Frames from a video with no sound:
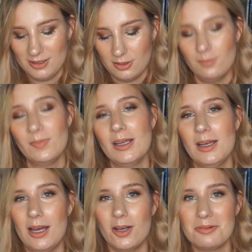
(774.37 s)
So
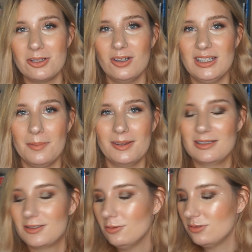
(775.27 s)
I already talked about the
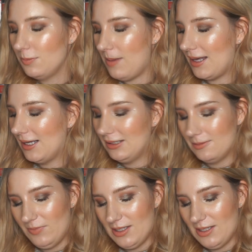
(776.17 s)
Sultry palette.